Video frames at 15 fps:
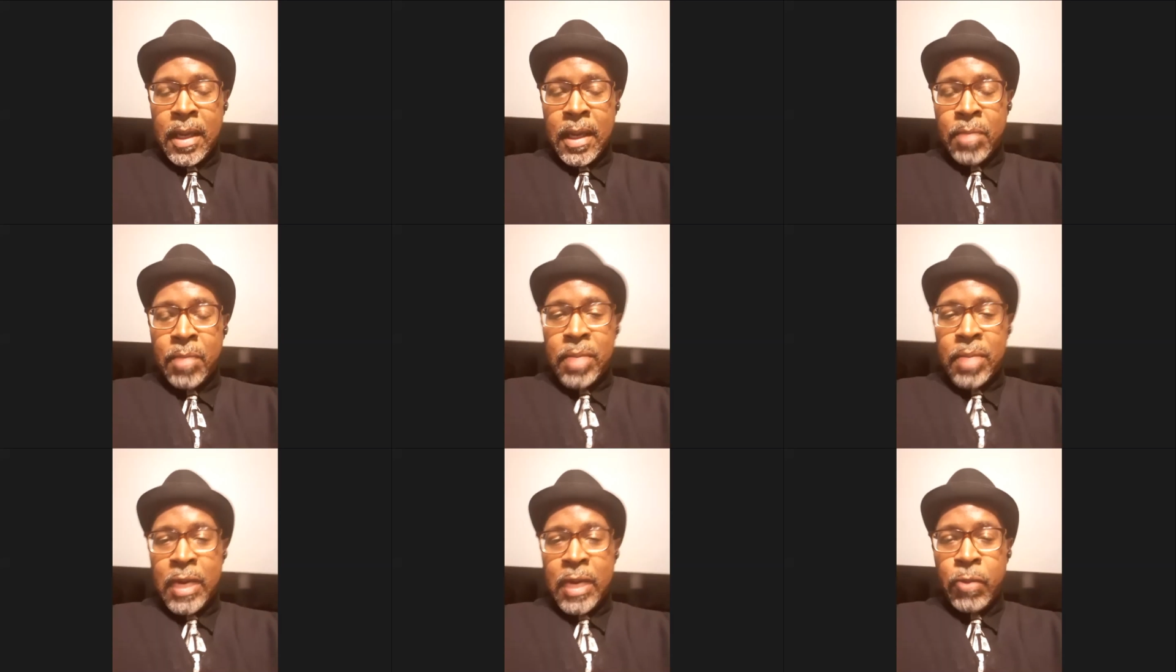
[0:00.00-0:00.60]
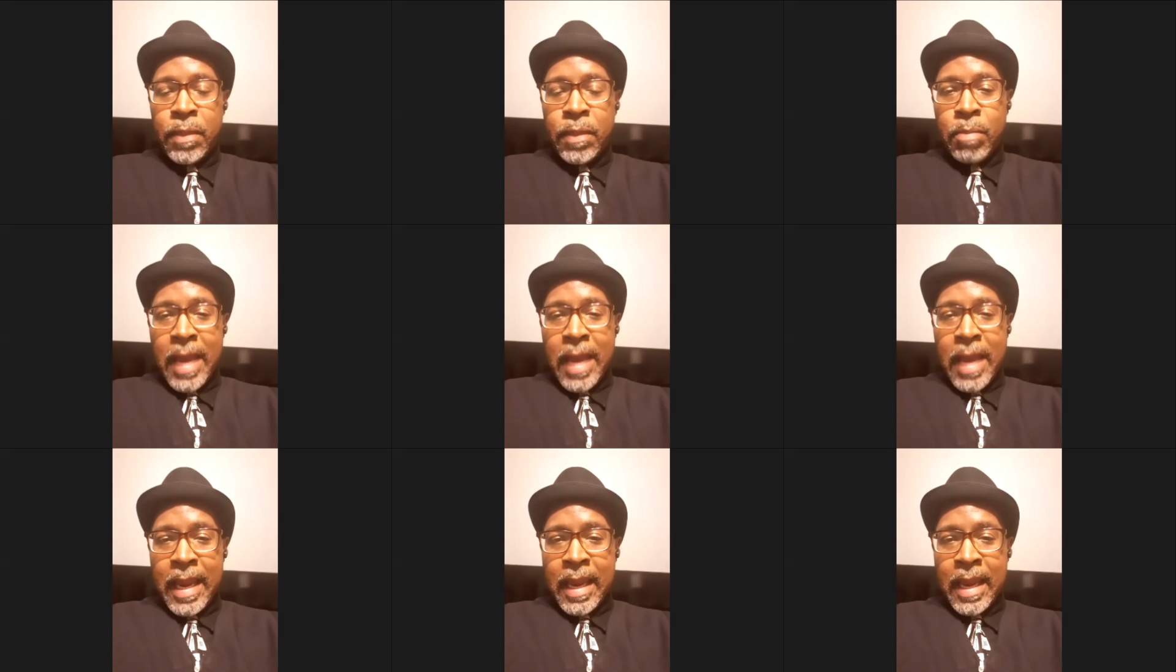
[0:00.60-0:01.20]
being with the
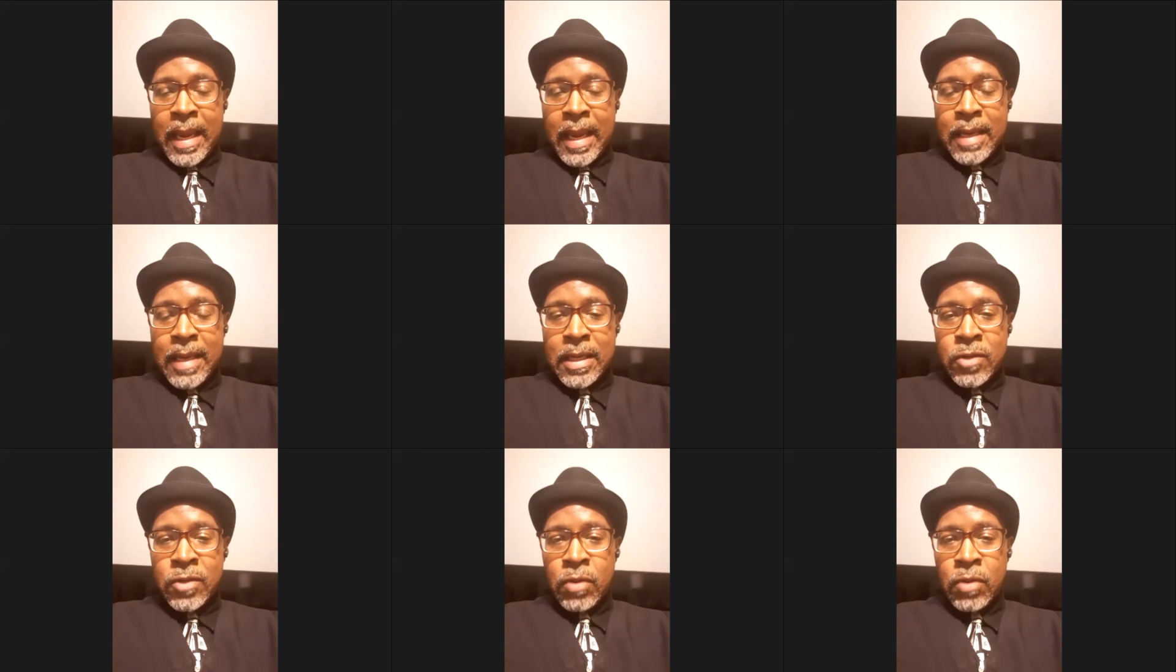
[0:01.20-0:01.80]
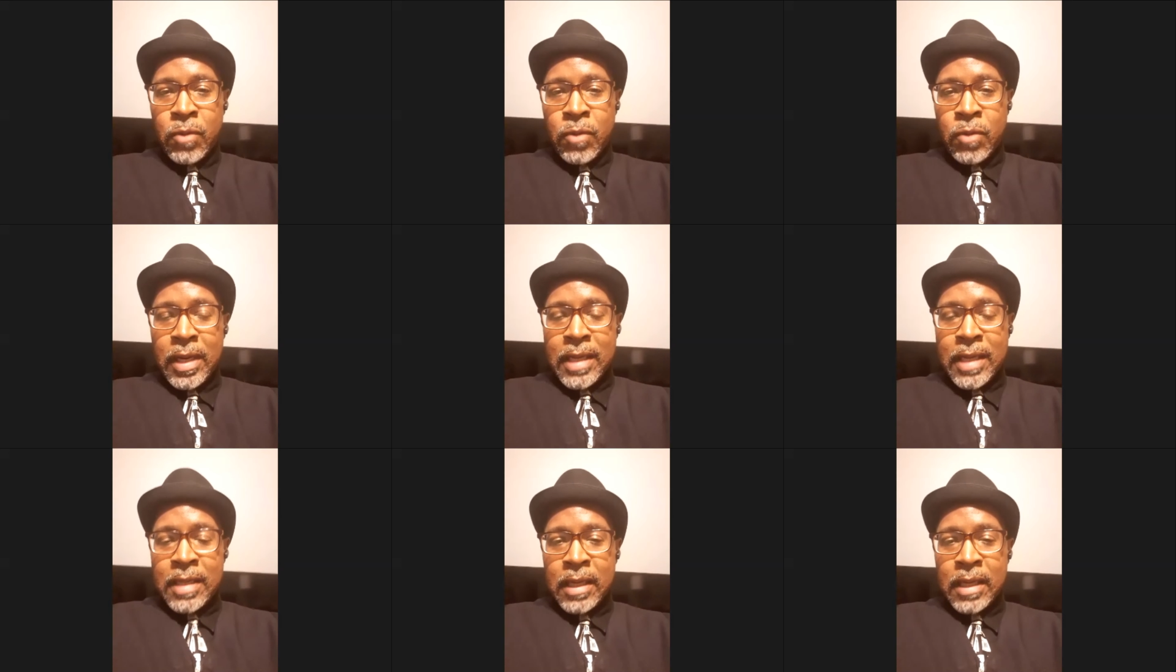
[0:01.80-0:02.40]
band and doing what he
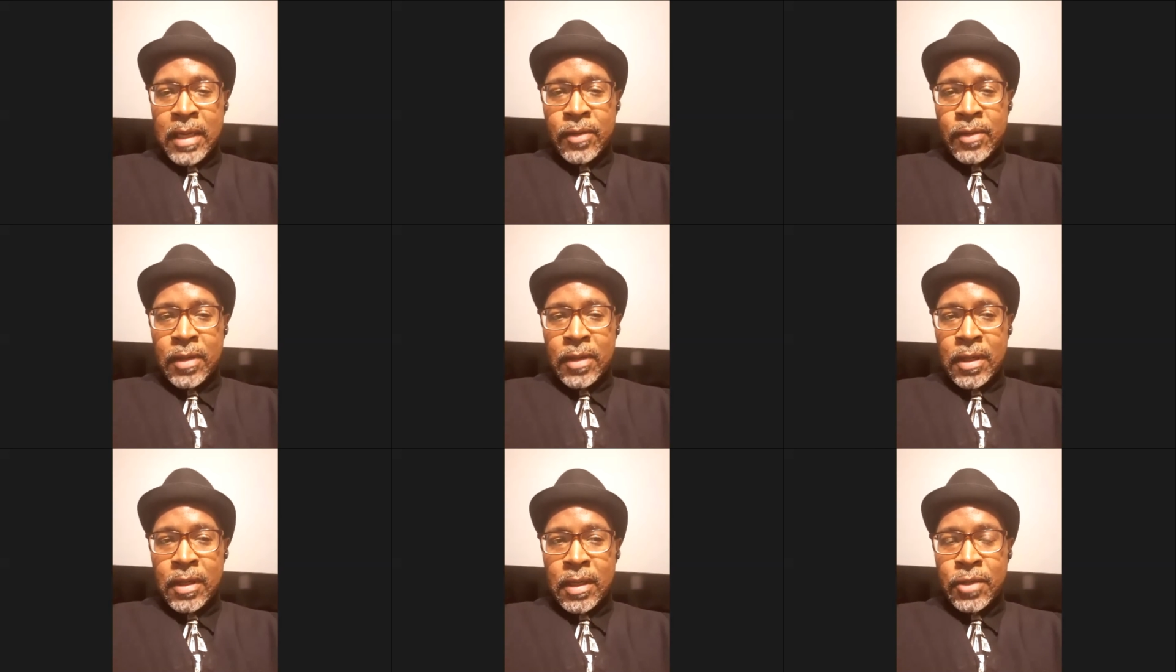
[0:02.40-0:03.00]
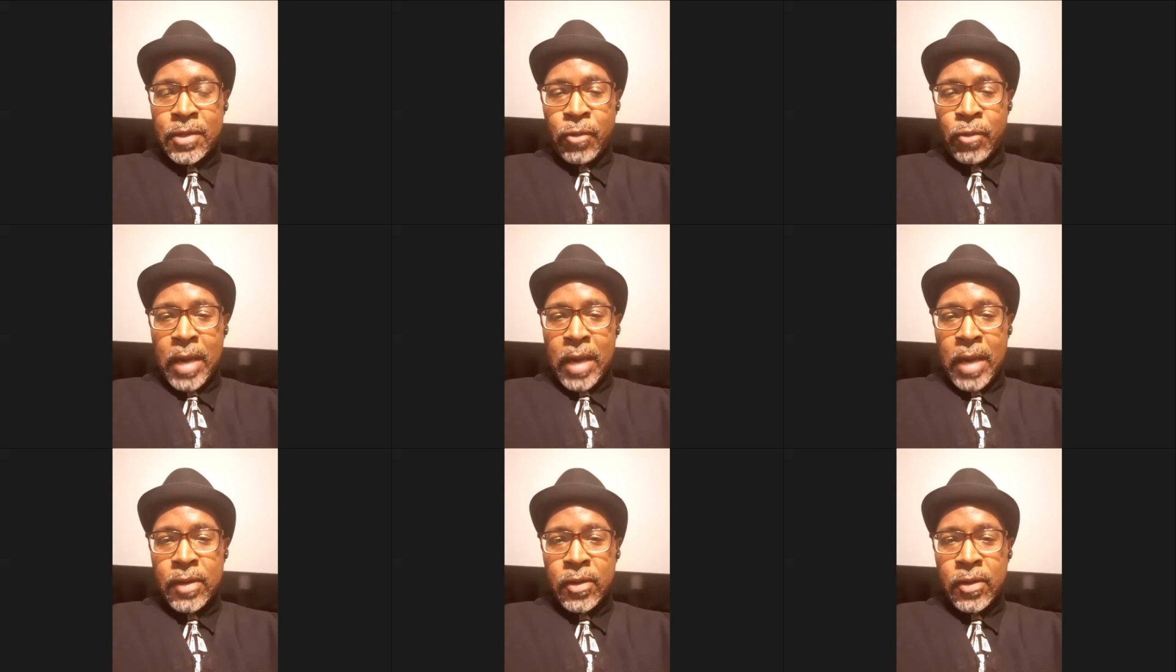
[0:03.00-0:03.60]
did as a
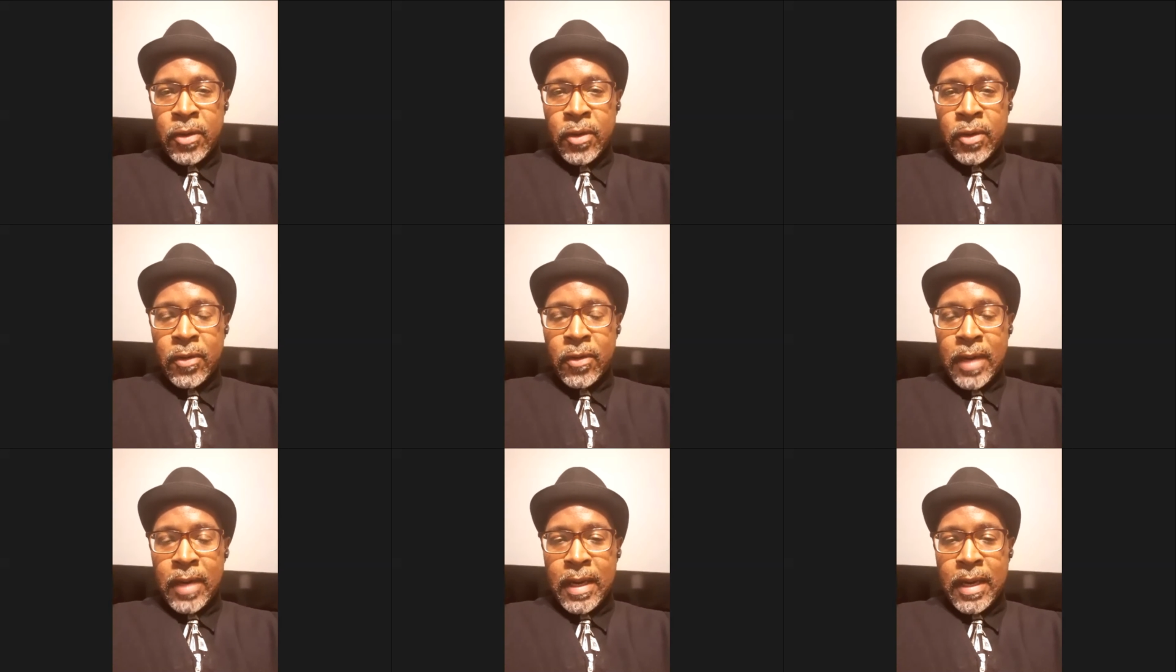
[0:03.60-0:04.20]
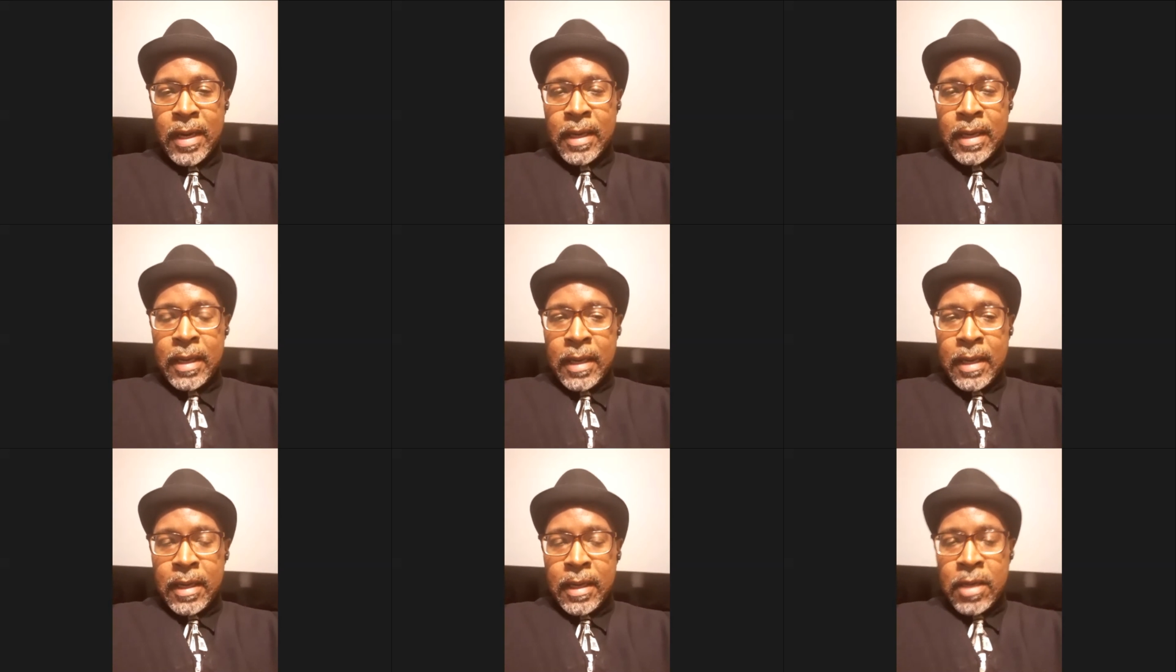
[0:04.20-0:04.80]
director, and
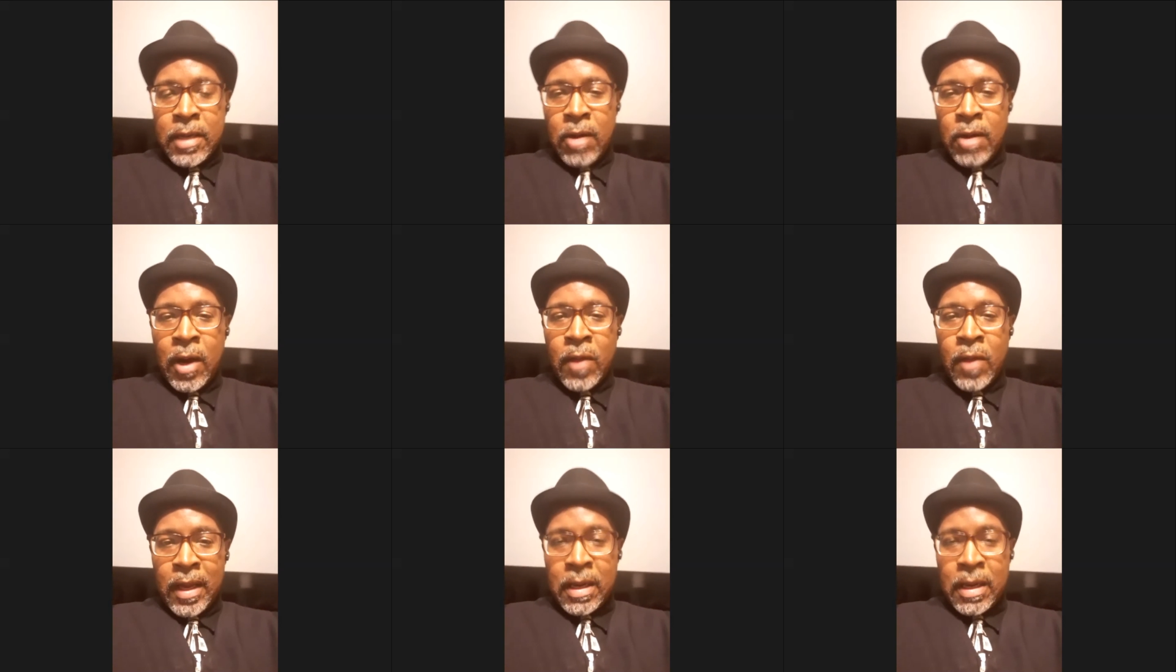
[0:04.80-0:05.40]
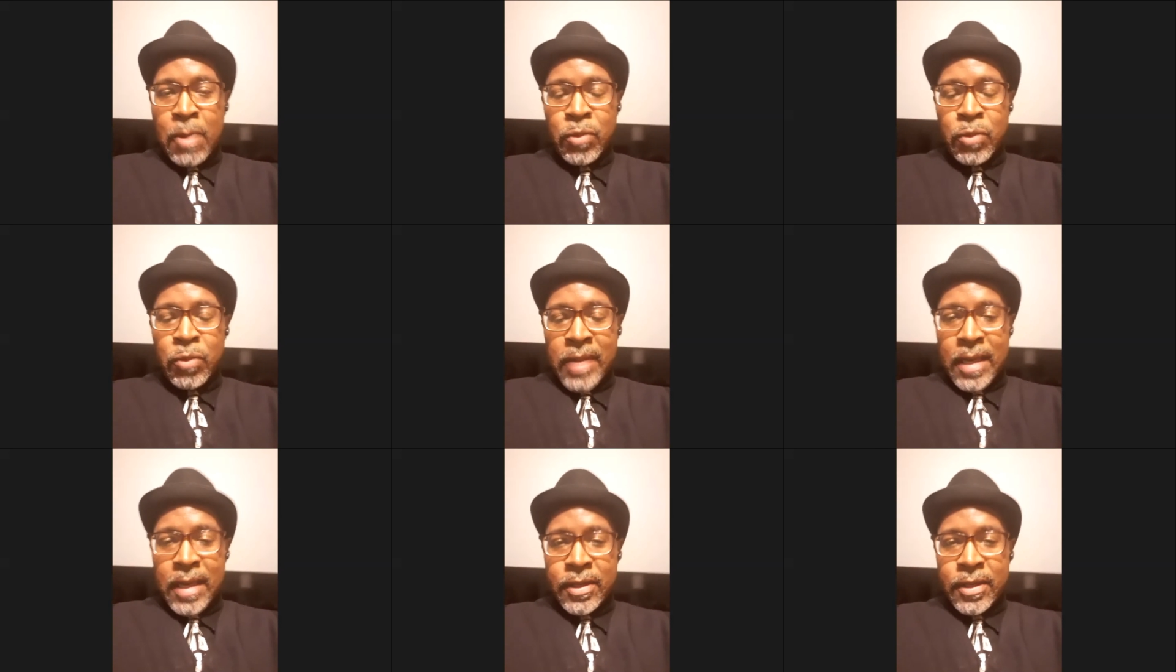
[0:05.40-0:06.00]
all that comes with
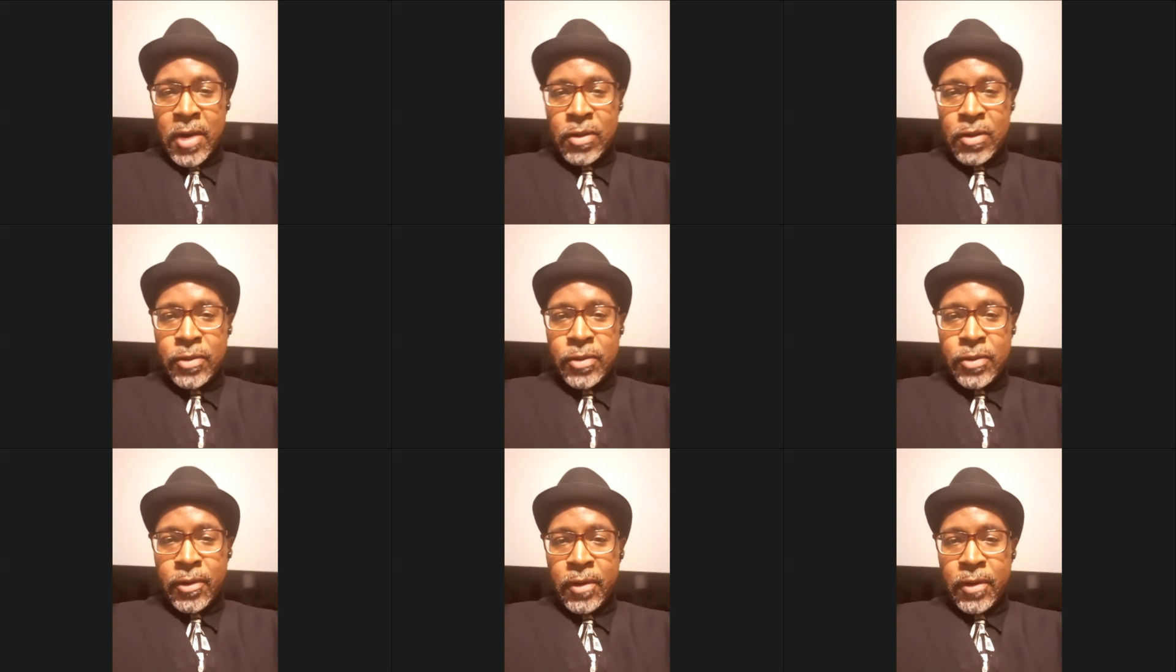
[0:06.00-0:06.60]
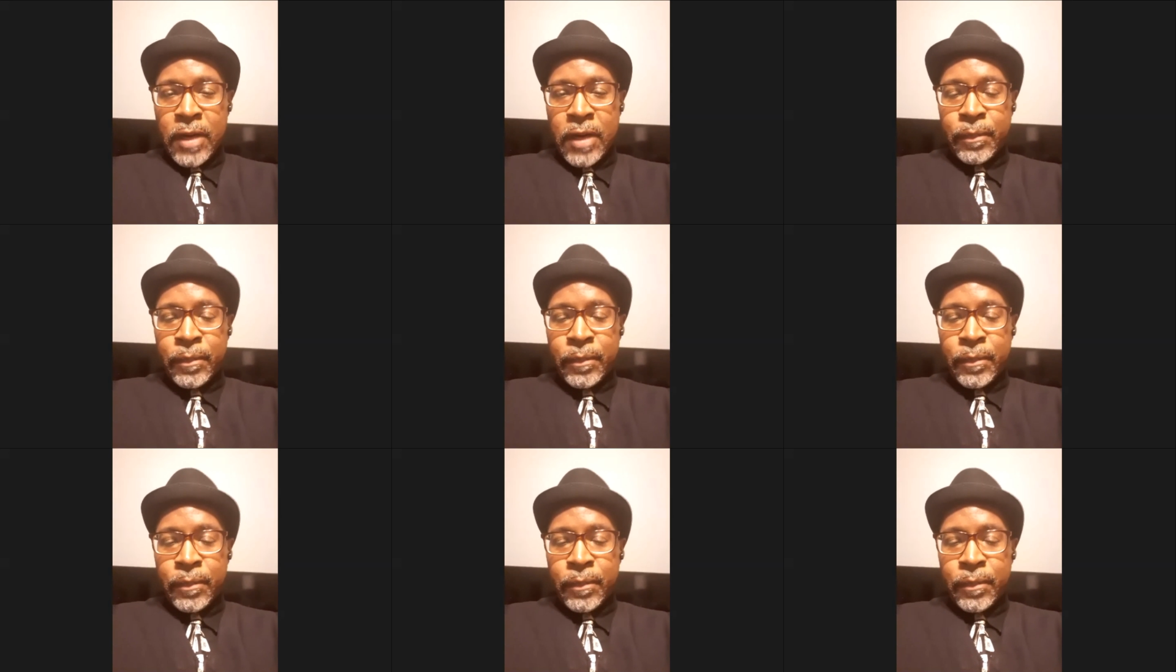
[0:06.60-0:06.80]
that territory.